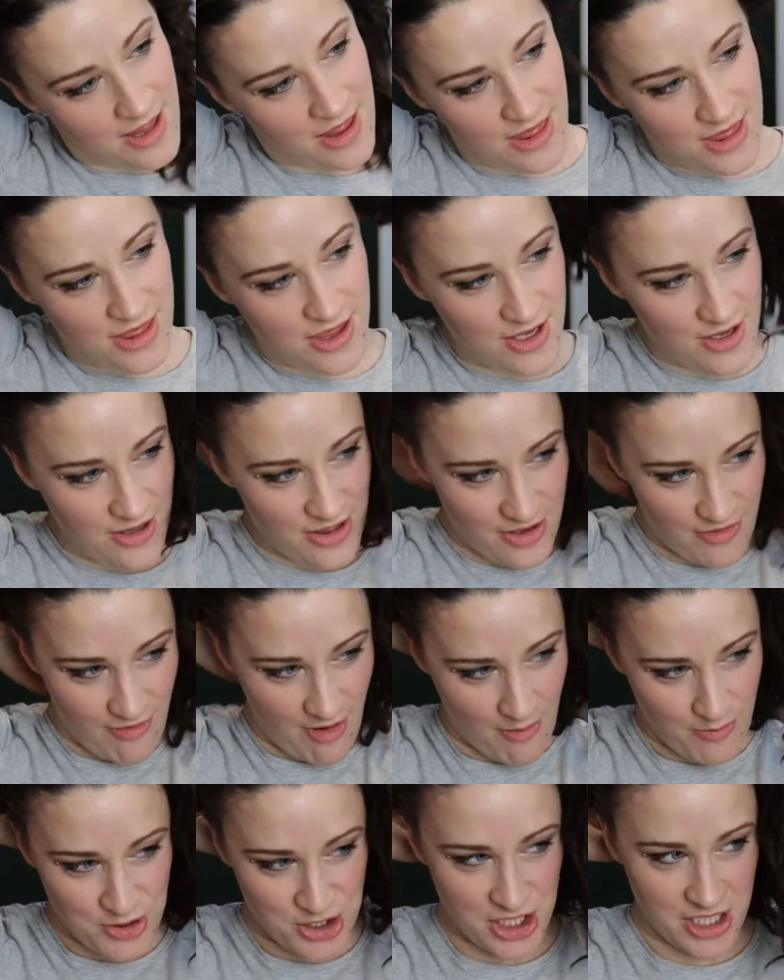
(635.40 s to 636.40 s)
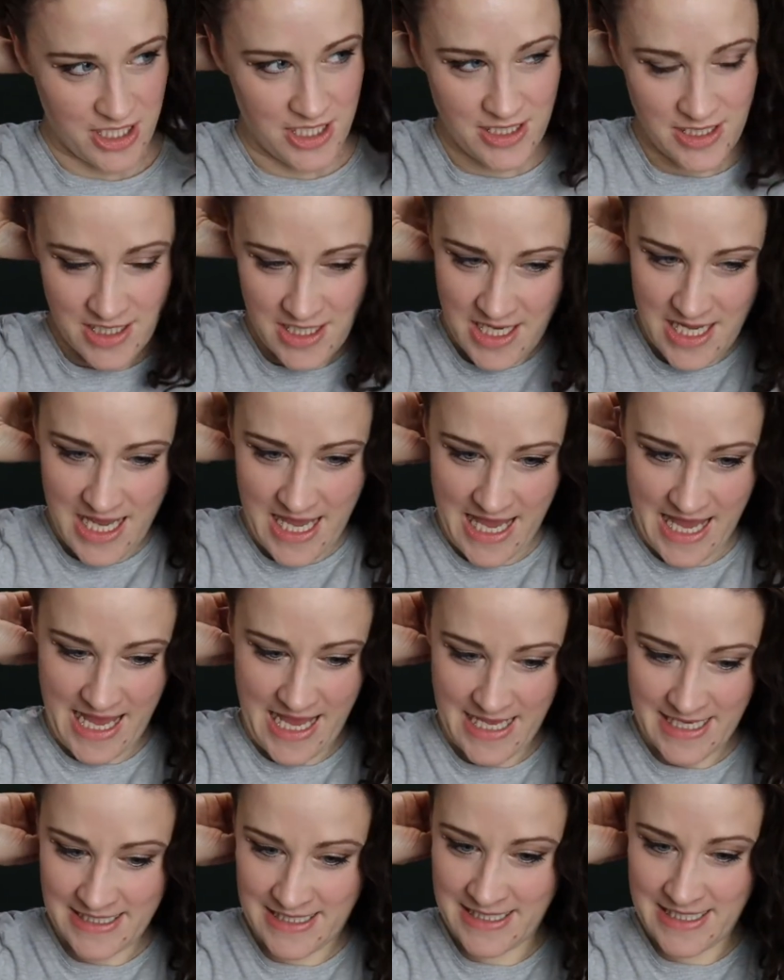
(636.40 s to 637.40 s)
the other option
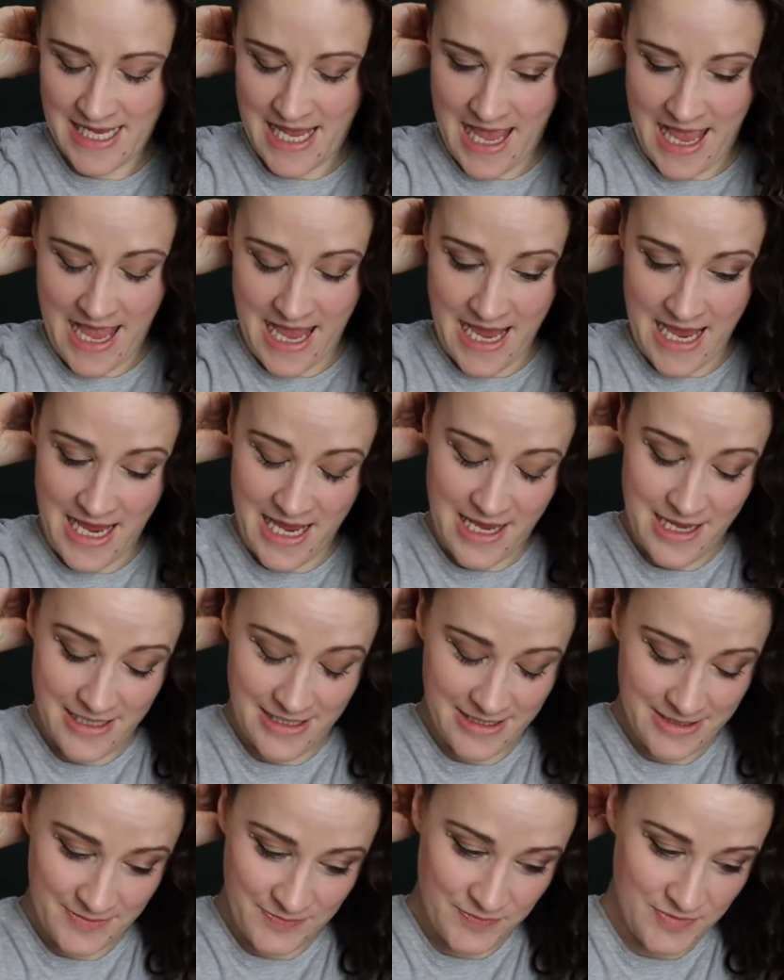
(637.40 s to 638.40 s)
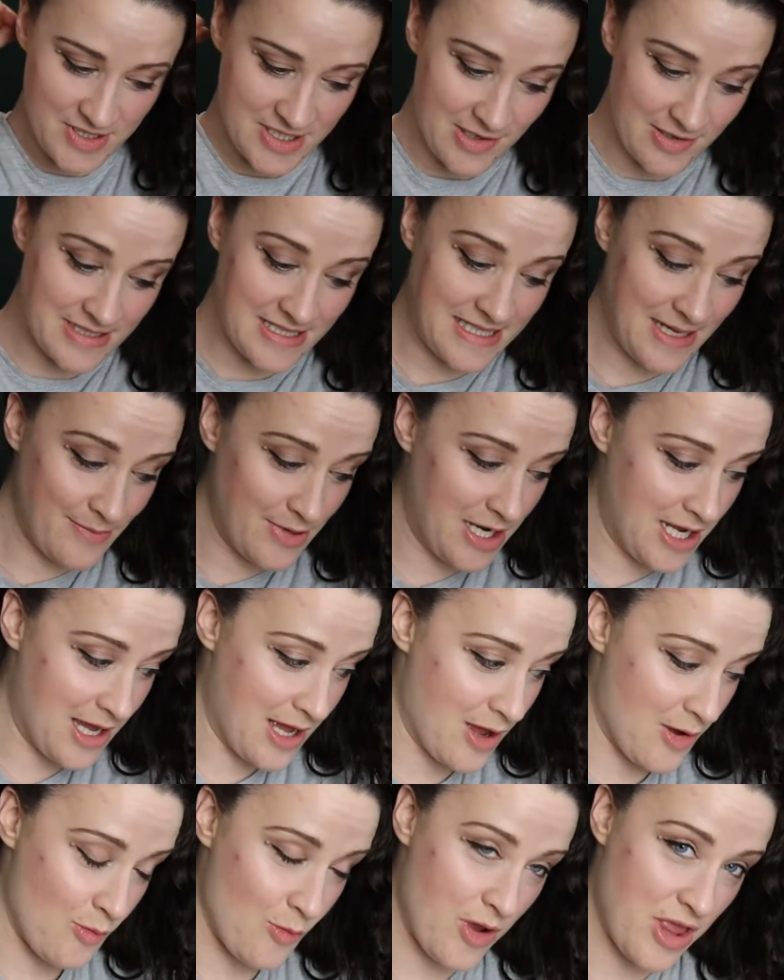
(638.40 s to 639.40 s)
is so similar
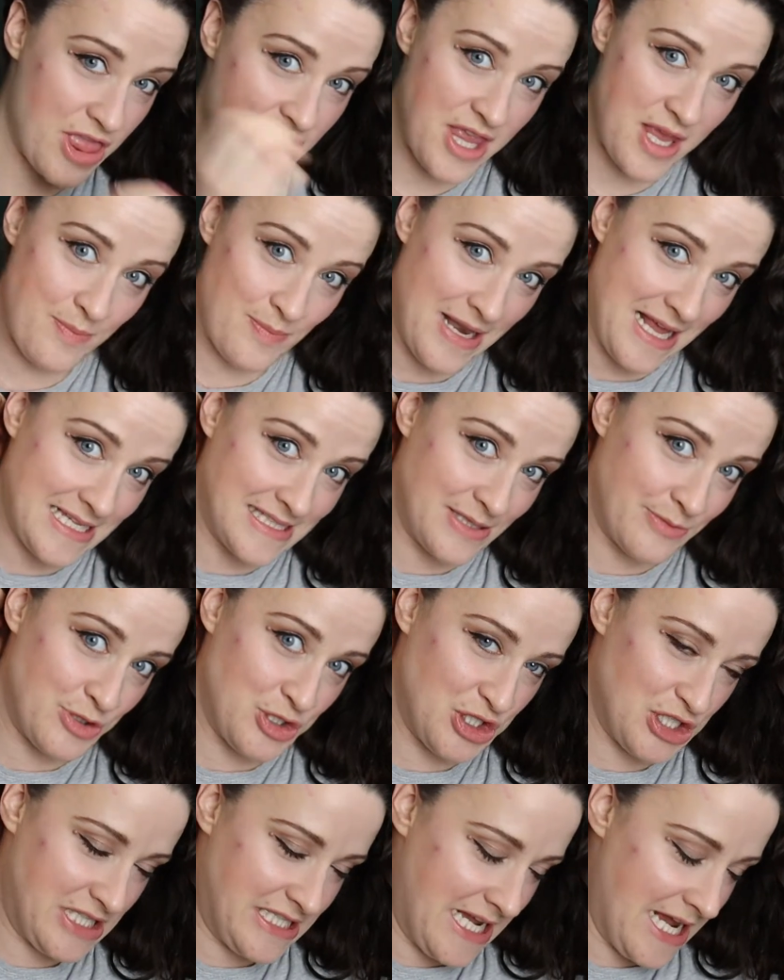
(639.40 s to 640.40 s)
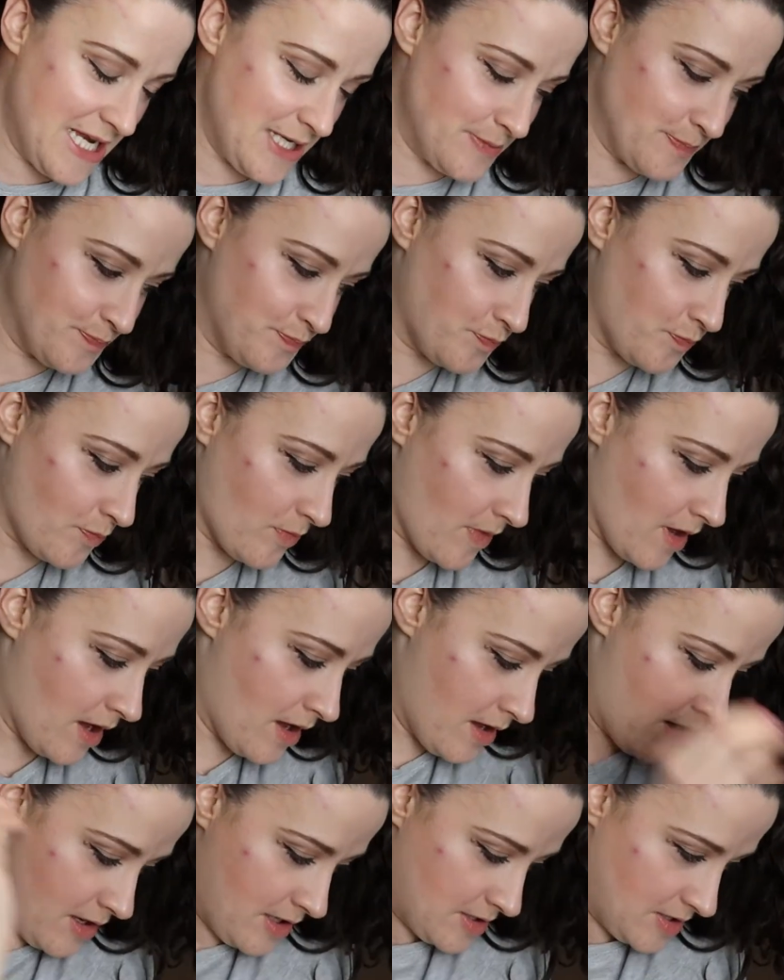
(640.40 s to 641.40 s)
with the plaits that we just did.
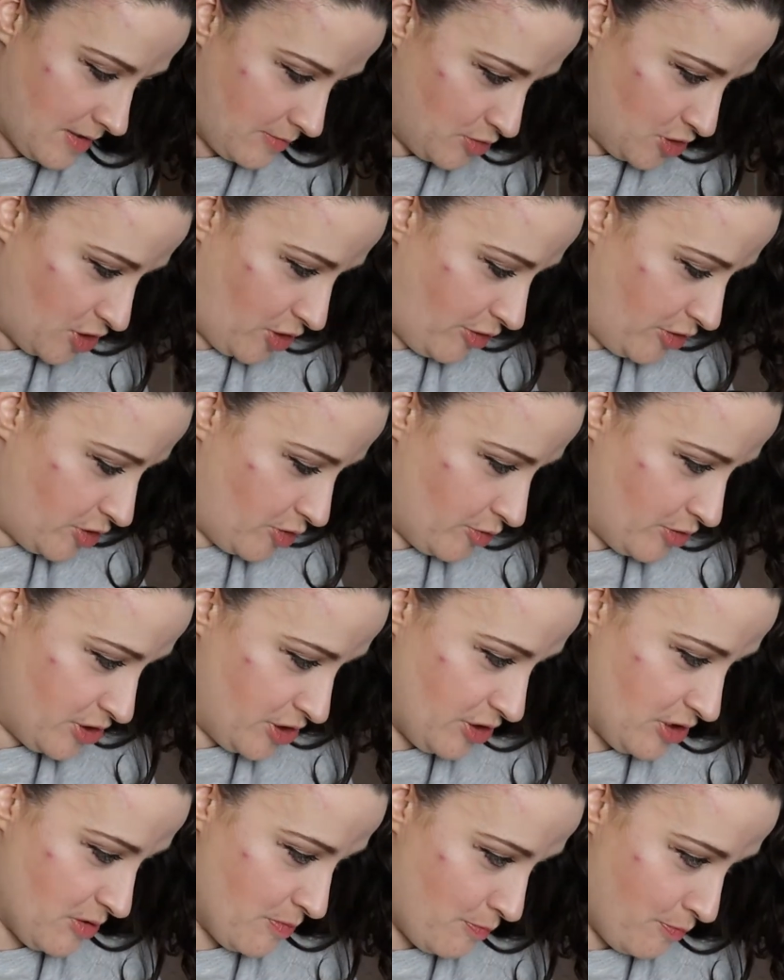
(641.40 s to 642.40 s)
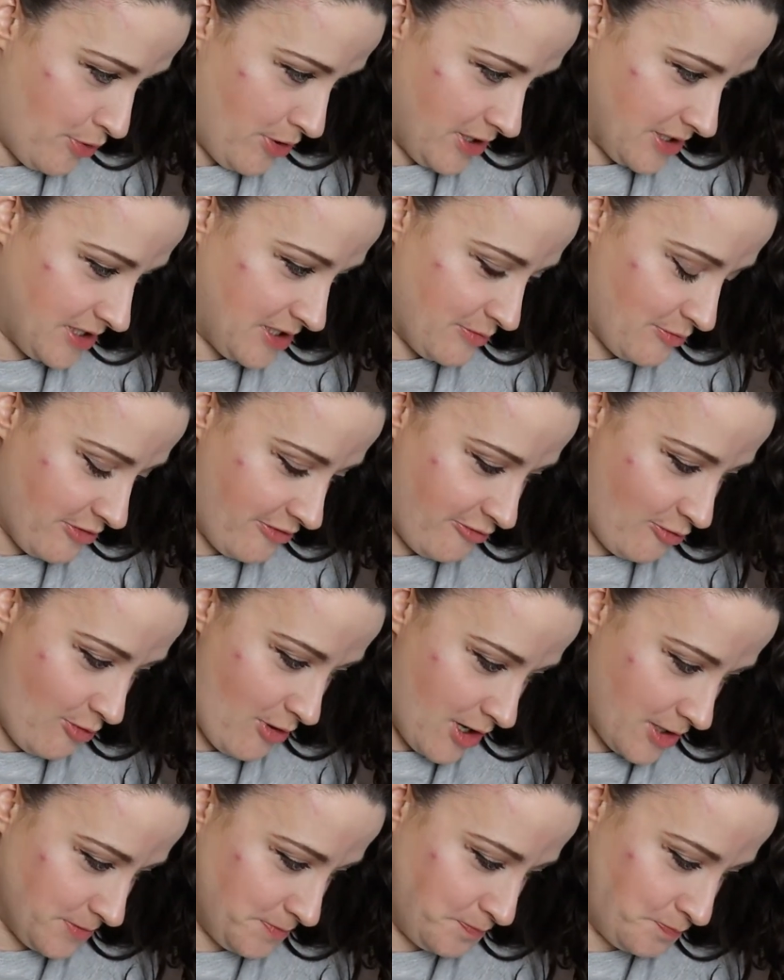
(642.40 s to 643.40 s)
So I'm just going to undo the bottom of
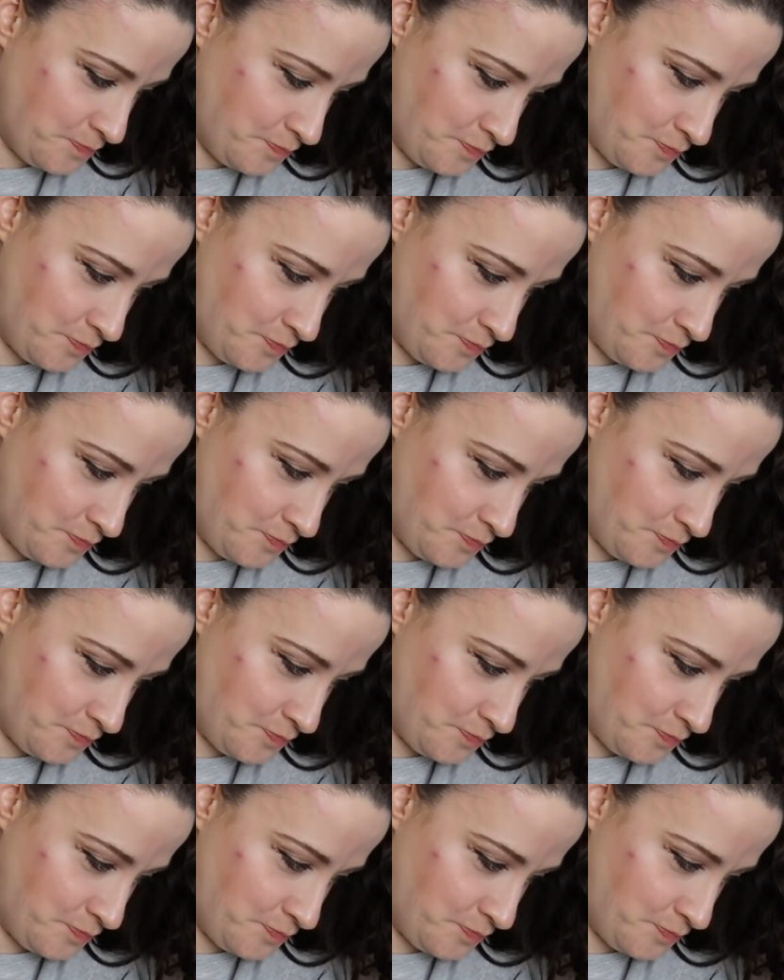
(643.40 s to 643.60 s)
one